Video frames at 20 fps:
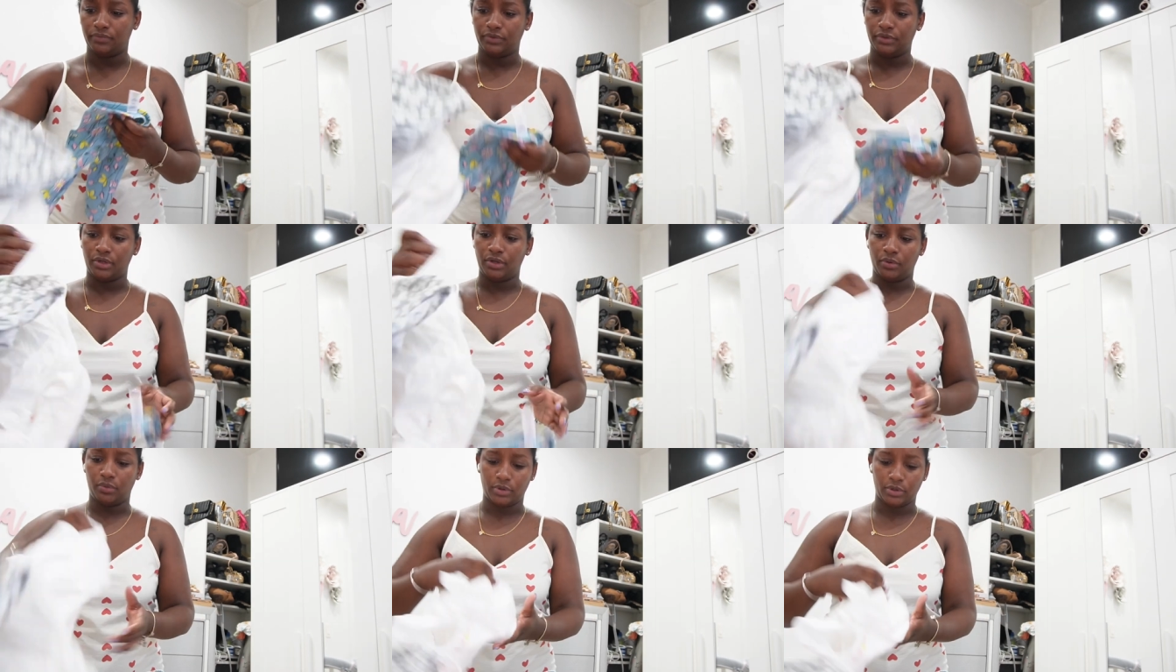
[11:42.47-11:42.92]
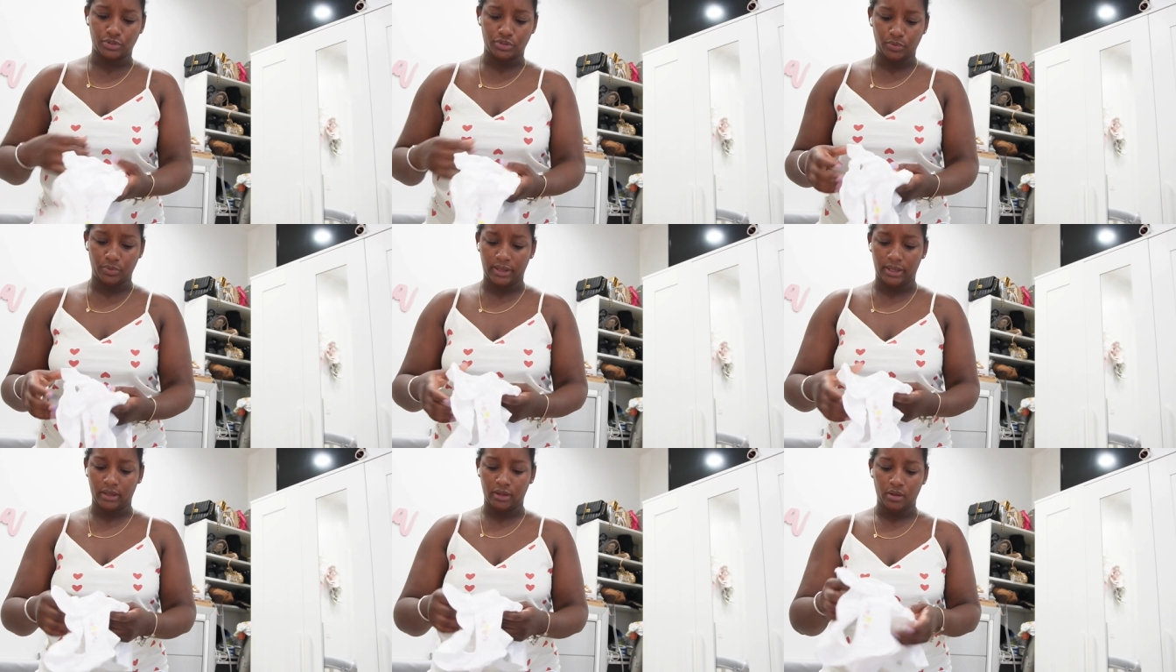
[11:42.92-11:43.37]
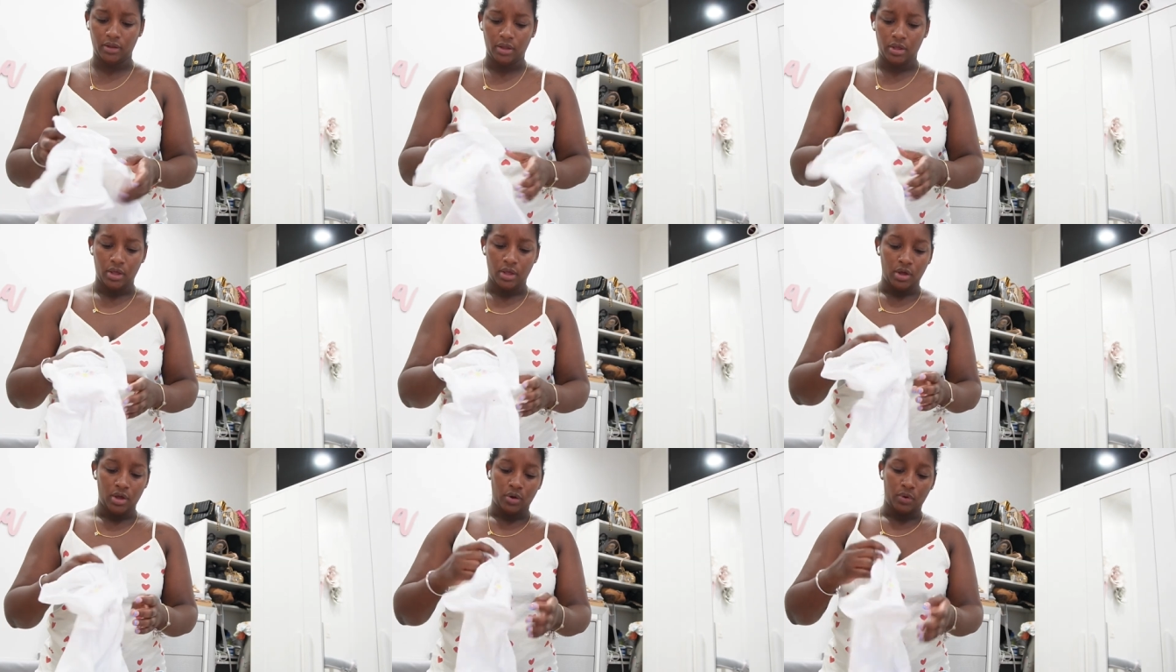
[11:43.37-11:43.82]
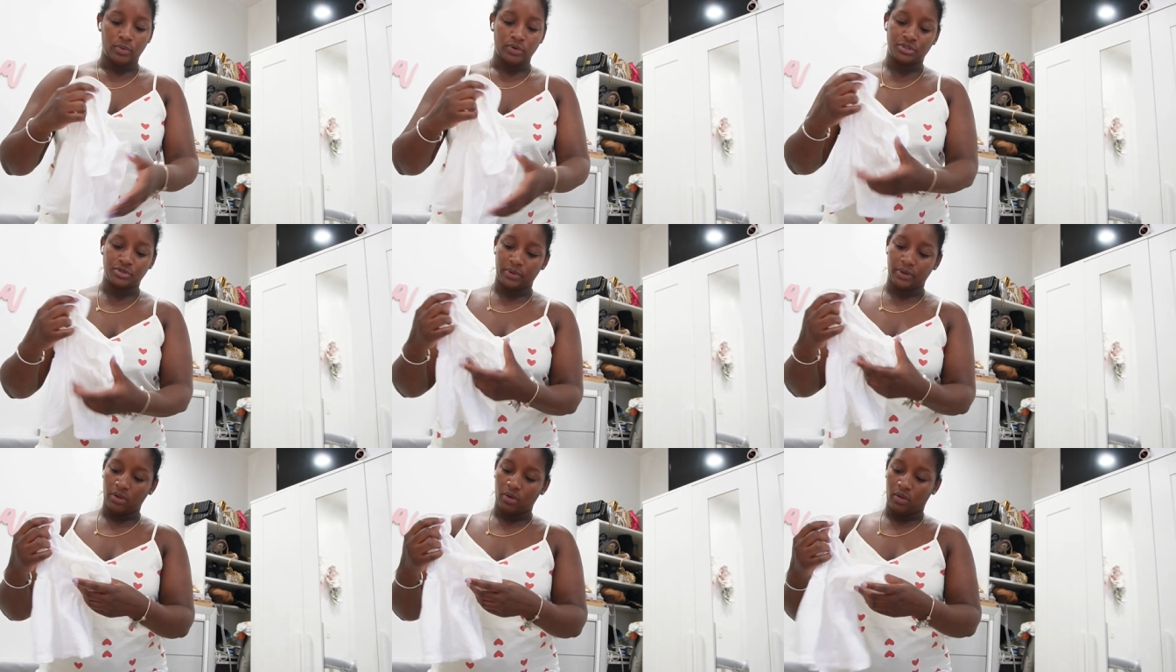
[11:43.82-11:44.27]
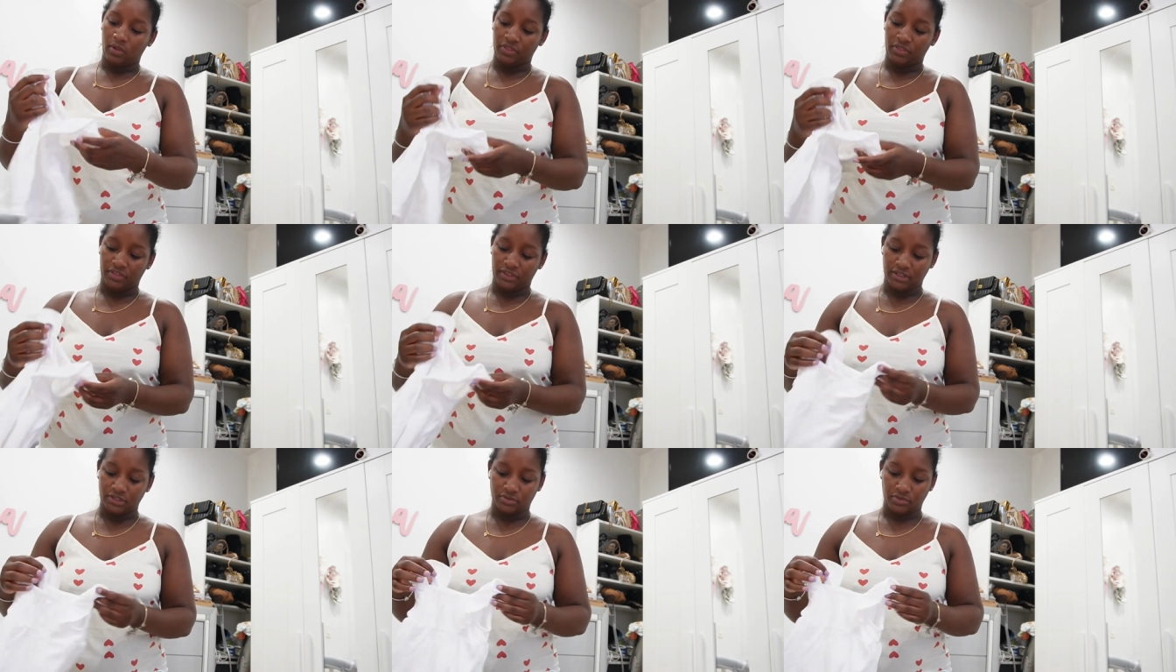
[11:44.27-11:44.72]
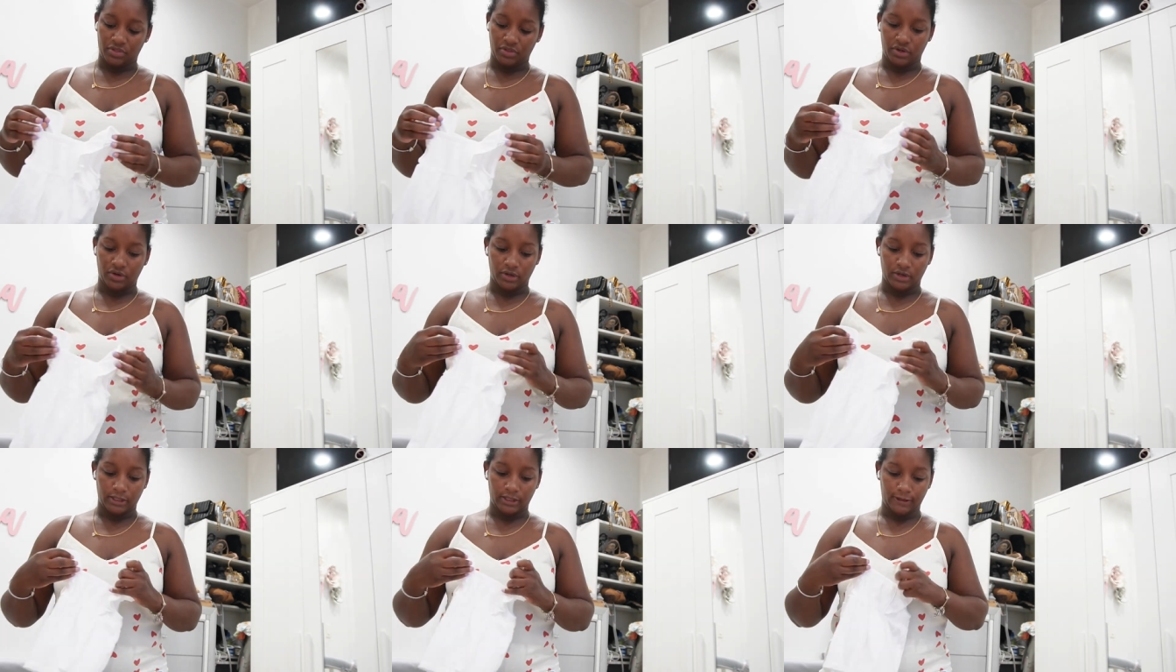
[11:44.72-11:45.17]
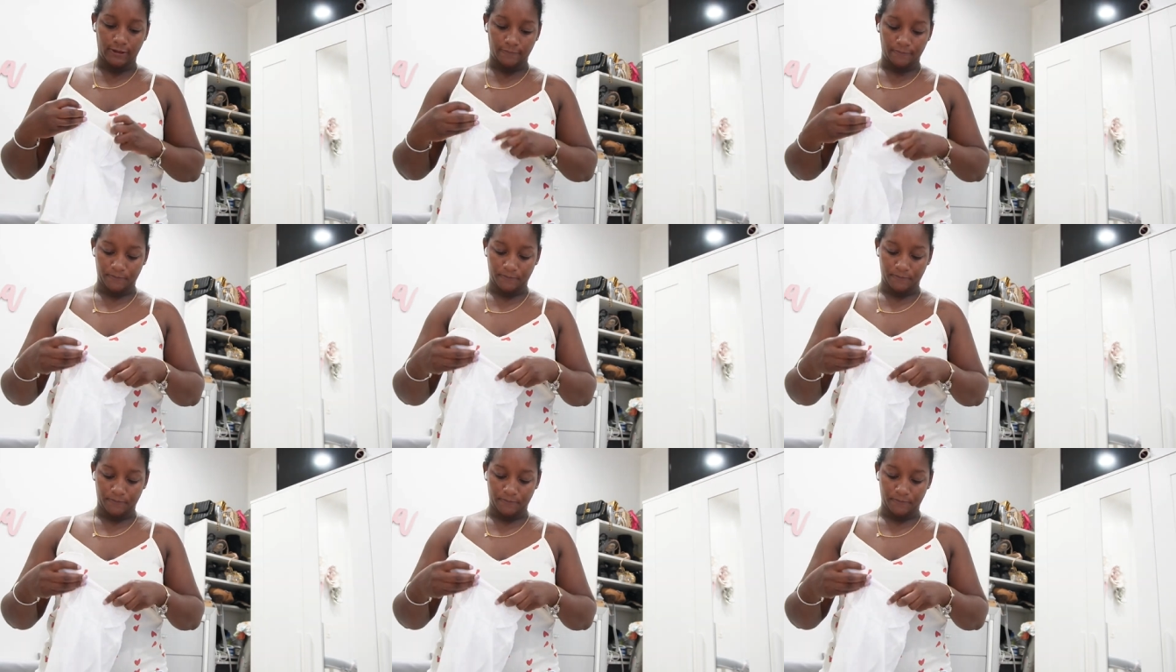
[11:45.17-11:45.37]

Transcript: You know, we're doing all the things with the girl.